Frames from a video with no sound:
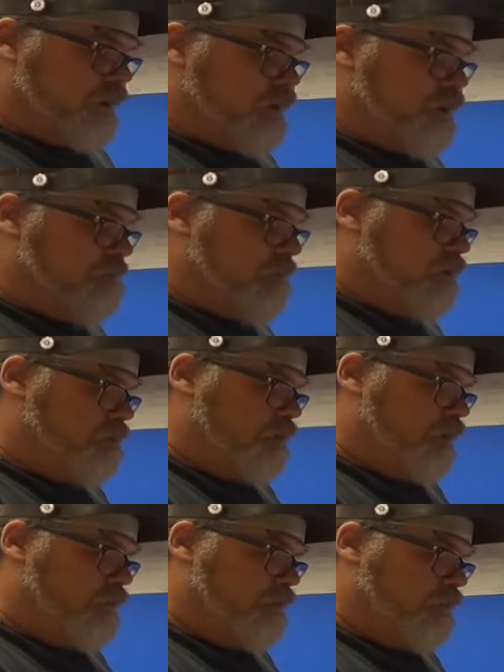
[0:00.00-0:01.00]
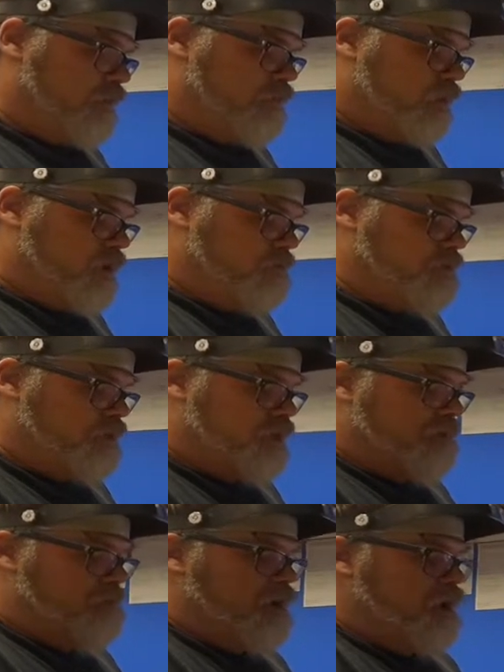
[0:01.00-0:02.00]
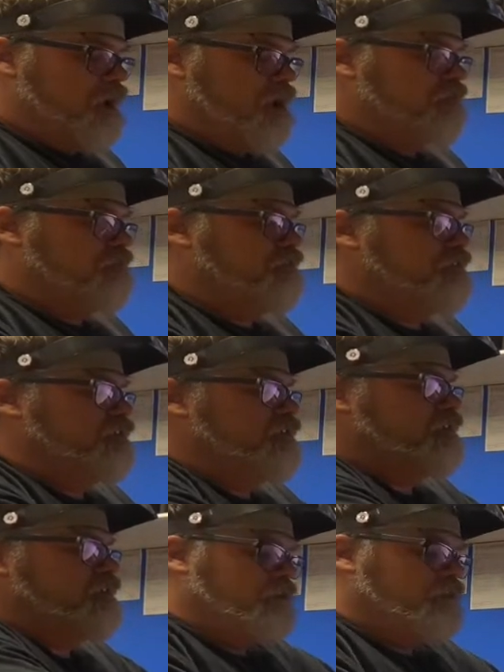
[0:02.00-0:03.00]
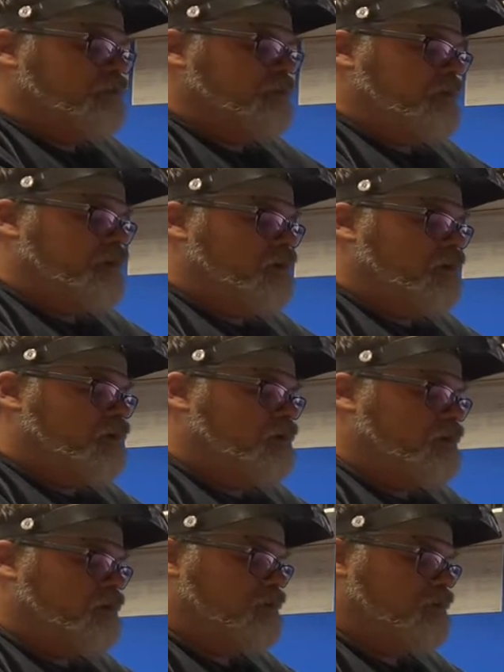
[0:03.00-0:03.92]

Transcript: that can come out, and then this arm should come off. And there we go.